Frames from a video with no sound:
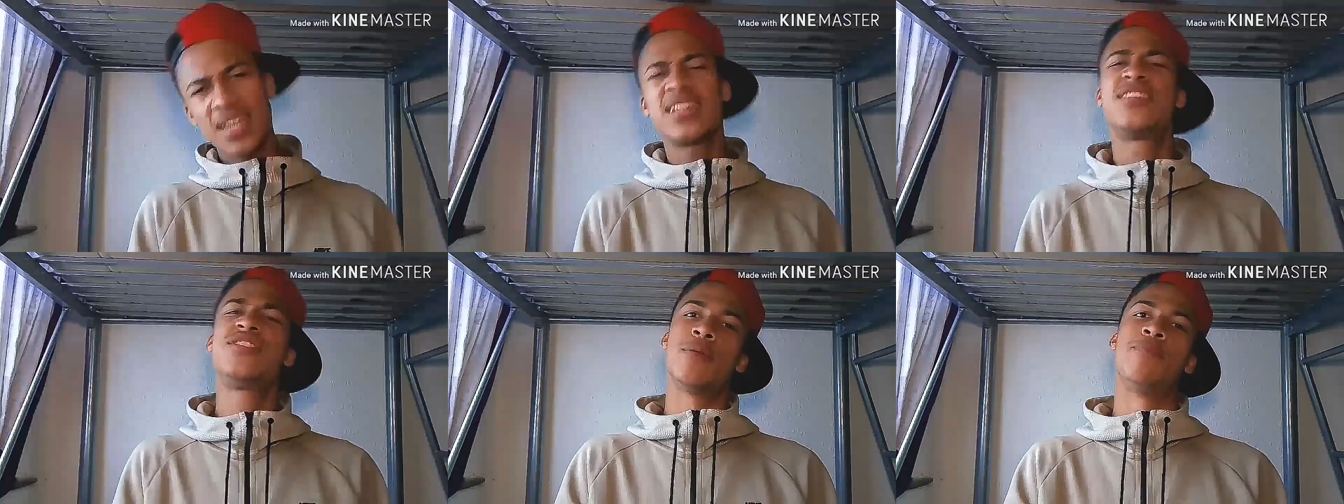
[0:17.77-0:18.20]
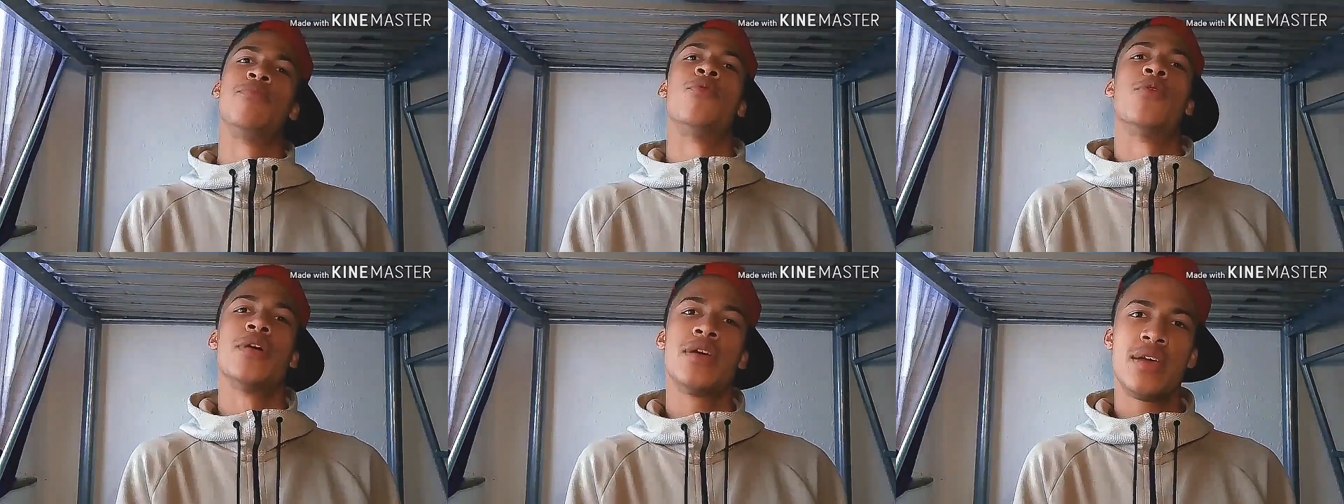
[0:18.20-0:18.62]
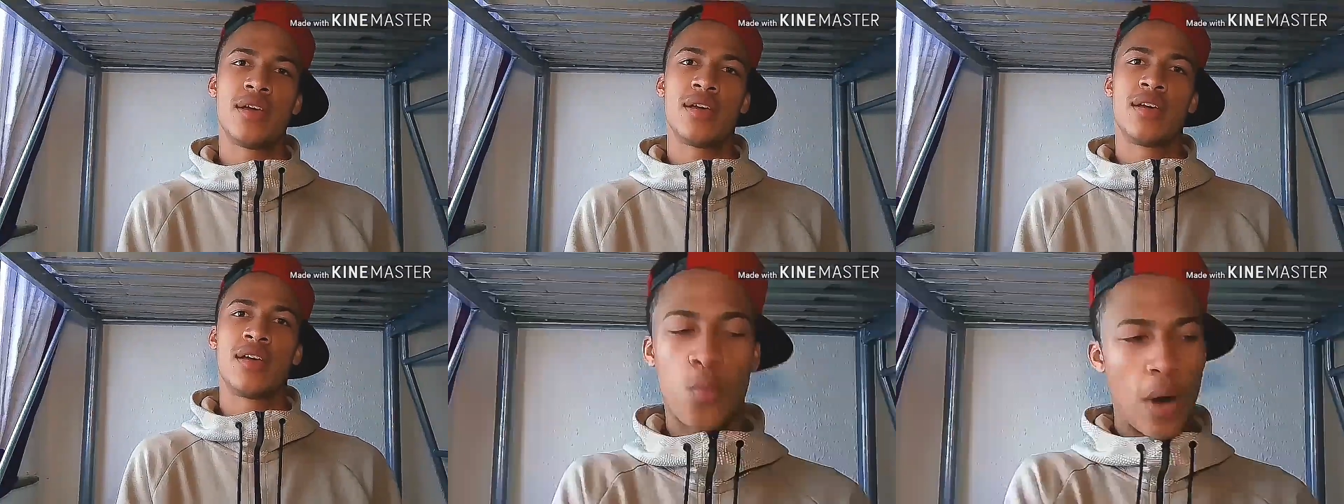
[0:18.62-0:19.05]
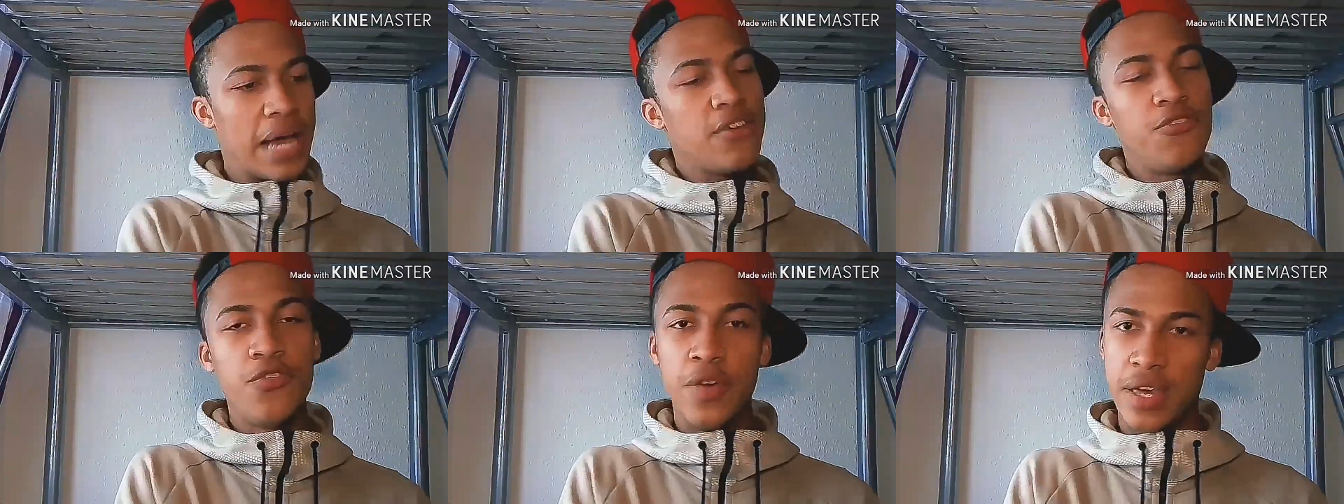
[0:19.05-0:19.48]
it's your boy,
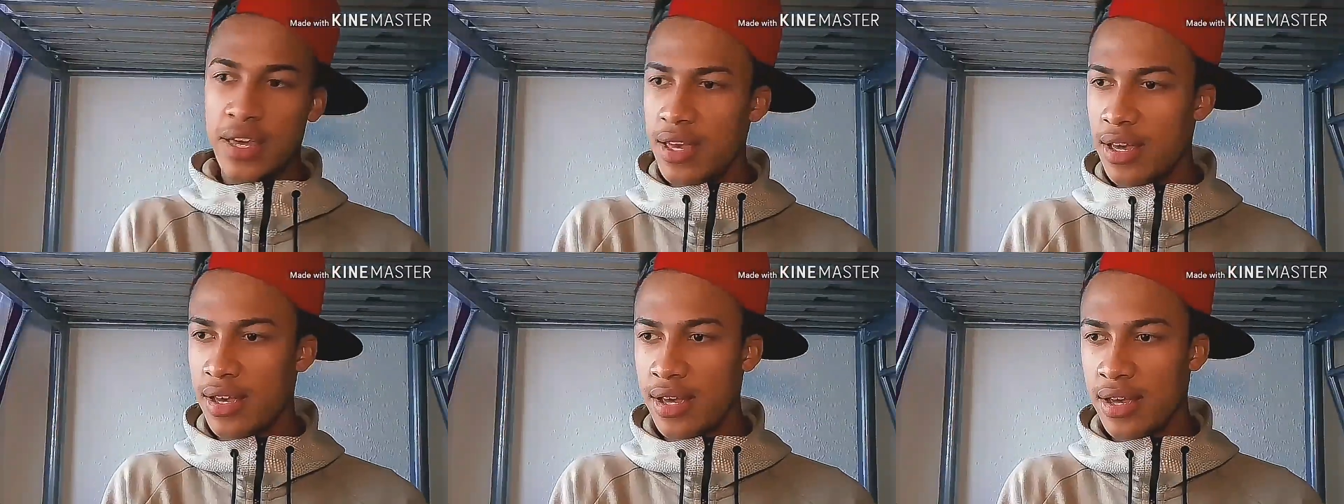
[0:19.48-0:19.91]
Y.V.